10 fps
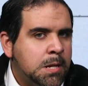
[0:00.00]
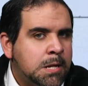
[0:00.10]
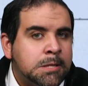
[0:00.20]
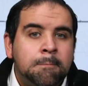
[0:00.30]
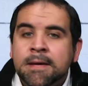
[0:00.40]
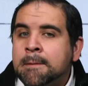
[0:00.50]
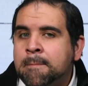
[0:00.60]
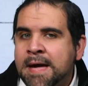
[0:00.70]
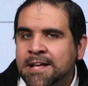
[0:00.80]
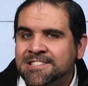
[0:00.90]
The big
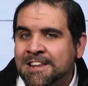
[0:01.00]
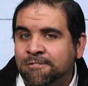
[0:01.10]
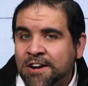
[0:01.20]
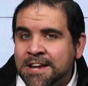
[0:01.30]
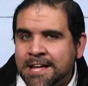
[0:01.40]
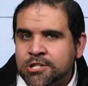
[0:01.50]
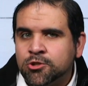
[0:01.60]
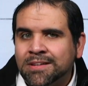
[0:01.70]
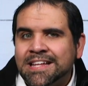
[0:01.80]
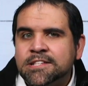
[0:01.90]
banks and
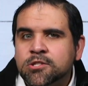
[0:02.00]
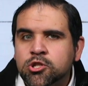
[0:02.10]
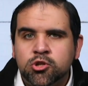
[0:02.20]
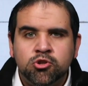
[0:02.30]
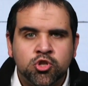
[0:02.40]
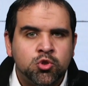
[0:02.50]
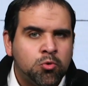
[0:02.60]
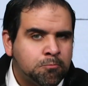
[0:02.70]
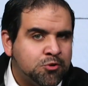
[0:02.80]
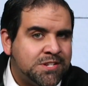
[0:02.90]
financial institutions were
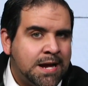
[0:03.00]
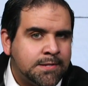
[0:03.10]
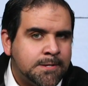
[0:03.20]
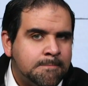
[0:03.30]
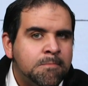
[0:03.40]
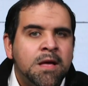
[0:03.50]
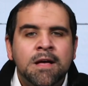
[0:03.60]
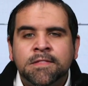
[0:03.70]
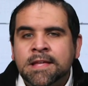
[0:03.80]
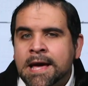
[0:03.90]
protected.
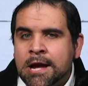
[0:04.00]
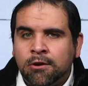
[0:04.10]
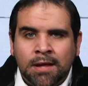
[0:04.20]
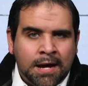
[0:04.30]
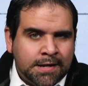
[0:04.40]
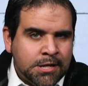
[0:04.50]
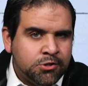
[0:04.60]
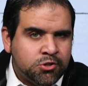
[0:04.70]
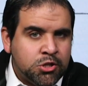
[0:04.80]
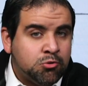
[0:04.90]
The airline
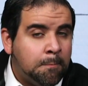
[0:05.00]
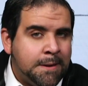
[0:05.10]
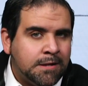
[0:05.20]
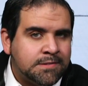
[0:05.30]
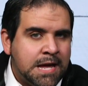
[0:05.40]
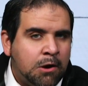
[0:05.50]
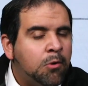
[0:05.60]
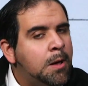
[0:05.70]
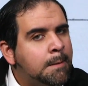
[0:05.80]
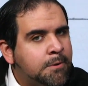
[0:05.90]
industries were bailed
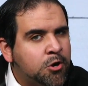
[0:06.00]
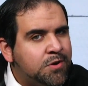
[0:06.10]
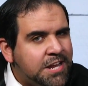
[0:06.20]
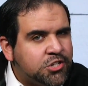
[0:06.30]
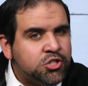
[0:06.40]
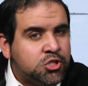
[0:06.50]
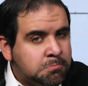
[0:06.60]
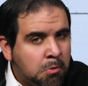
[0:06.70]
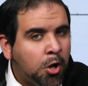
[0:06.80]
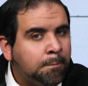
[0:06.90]
out, but our nation's
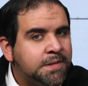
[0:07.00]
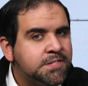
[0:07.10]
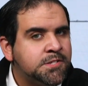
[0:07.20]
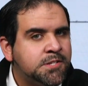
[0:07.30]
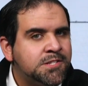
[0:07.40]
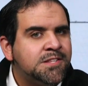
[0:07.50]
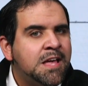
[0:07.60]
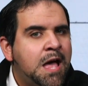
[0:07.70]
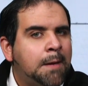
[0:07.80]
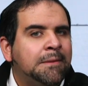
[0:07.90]
small businesses
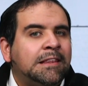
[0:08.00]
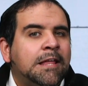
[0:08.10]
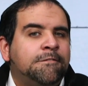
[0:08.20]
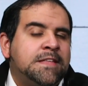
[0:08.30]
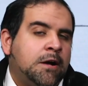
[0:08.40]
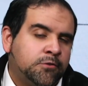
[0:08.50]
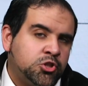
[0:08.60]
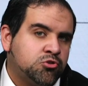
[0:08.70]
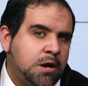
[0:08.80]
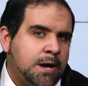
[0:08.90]
have been left out to
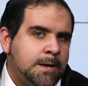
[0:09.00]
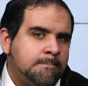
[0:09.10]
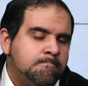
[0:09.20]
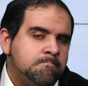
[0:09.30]
dry.